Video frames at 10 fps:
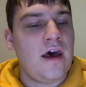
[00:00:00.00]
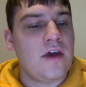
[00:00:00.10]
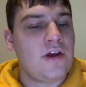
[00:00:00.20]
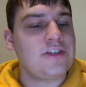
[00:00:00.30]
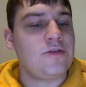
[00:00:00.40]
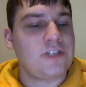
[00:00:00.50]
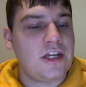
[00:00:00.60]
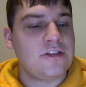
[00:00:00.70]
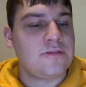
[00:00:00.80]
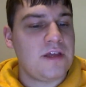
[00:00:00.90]
Crazy Rich
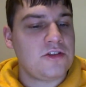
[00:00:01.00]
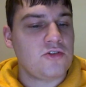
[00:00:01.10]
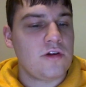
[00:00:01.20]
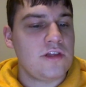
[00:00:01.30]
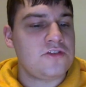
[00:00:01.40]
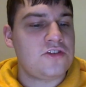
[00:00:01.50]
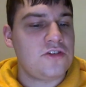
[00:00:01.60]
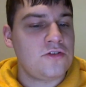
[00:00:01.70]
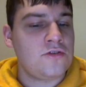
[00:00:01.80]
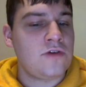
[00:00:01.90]
Asians made the short list
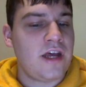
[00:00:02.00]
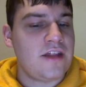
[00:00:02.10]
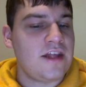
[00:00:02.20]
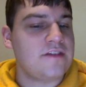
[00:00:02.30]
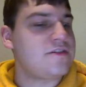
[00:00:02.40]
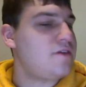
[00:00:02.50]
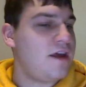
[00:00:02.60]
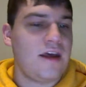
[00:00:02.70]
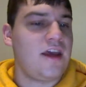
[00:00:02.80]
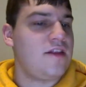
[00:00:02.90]
too, and that's
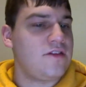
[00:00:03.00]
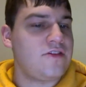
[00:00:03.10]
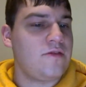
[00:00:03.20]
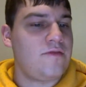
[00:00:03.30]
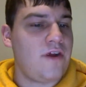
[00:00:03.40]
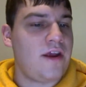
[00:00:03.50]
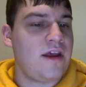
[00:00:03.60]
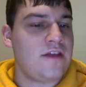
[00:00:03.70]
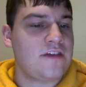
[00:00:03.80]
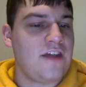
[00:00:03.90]
again it's
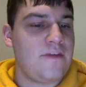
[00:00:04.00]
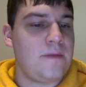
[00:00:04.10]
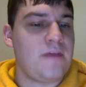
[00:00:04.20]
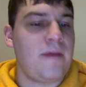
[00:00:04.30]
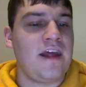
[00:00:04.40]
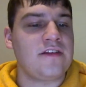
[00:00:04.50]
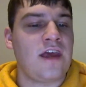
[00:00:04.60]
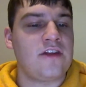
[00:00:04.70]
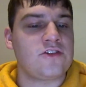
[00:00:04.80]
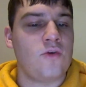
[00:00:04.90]
kind of a big band
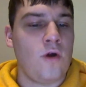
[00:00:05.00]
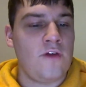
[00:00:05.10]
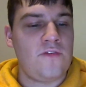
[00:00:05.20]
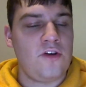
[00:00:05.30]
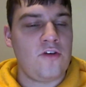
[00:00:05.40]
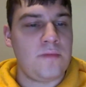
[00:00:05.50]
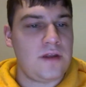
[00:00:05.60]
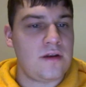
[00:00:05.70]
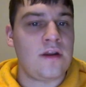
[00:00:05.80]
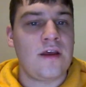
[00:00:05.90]
kind of score film,
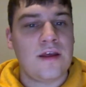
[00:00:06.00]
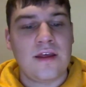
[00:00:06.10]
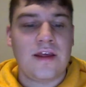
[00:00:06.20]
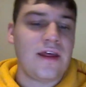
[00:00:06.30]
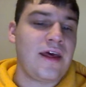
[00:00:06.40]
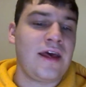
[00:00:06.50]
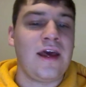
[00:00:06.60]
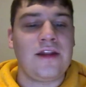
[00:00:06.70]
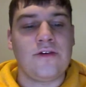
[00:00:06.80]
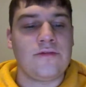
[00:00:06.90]
and
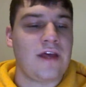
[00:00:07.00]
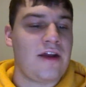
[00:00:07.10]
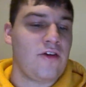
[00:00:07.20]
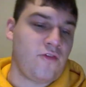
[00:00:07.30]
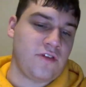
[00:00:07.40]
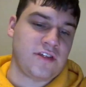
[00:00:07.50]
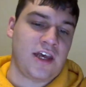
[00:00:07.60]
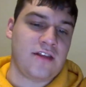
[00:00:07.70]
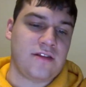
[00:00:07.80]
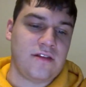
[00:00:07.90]
I don't know if it's
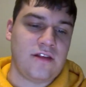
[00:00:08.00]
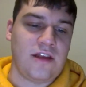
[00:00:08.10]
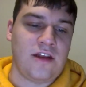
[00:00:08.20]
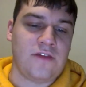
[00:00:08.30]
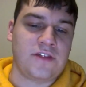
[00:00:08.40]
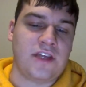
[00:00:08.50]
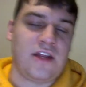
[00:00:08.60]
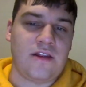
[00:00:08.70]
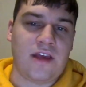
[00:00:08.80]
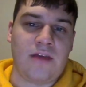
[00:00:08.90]
got enough skin
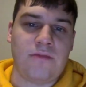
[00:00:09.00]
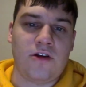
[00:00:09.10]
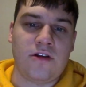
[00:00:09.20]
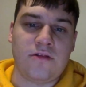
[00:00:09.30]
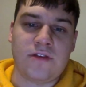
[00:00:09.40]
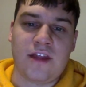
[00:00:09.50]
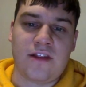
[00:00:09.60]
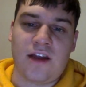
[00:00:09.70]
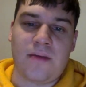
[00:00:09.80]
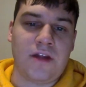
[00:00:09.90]
in the game there to get
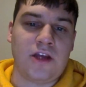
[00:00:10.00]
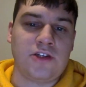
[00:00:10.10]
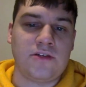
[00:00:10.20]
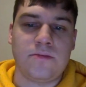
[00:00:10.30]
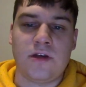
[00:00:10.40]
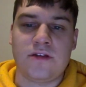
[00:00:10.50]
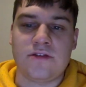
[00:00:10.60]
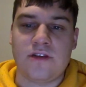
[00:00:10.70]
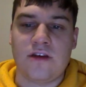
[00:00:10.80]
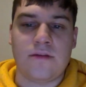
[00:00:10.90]
the nomination.
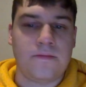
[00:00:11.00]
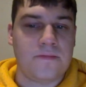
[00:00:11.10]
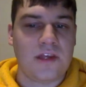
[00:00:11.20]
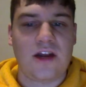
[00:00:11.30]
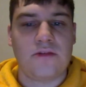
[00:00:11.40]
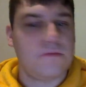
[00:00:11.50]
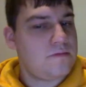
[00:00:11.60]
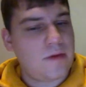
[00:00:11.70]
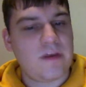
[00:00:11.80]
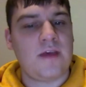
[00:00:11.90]
But I don't know.
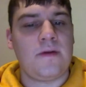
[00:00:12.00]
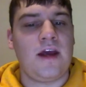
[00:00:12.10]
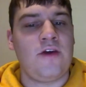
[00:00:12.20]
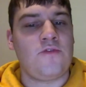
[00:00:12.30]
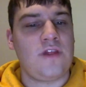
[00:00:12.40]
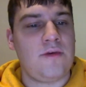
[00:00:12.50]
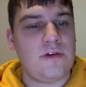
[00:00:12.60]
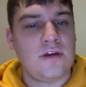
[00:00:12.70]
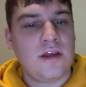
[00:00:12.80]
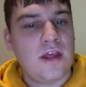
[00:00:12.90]
Maybe keep an eye out for that
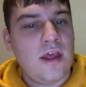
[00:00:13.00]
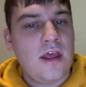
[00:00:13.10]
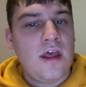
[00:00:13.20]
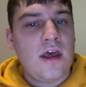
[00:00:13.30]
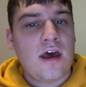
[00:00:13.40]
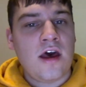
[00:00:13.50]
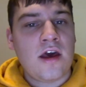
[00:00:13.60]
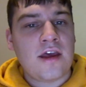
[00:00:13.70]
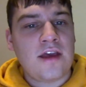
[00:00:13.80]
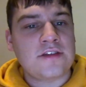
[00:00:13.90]
one.
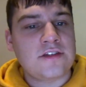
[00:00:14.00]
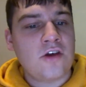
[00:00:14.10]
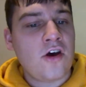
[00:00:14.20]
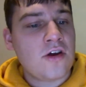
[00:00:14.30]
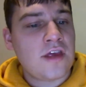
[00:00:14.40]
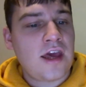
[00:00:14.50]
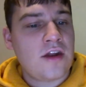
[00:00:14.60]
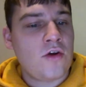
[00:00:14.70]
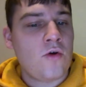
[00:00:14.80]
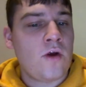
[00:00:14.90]
Okay, song
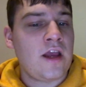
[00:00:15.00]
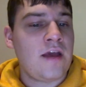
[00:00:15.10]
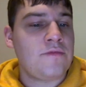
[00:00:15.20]
category.